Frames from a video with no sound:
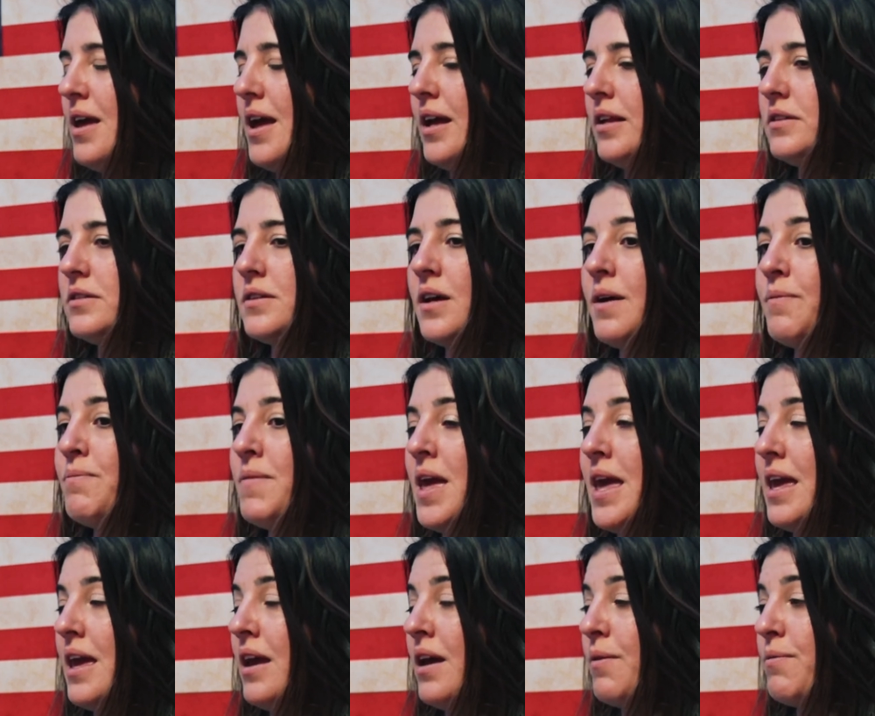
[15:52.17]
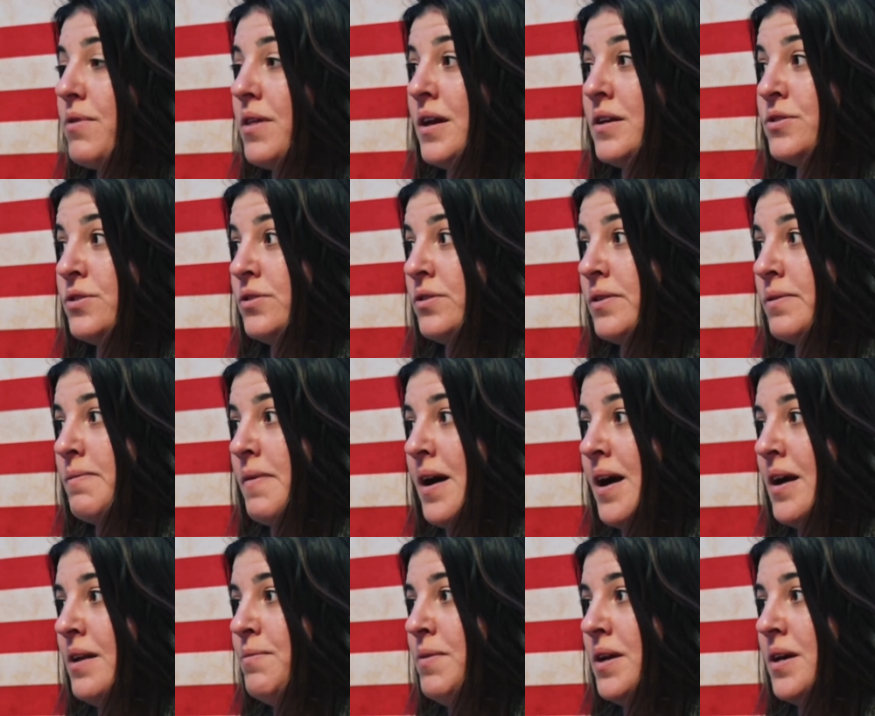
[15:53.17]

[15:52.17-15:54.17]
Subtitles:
and stop making up things in your mind,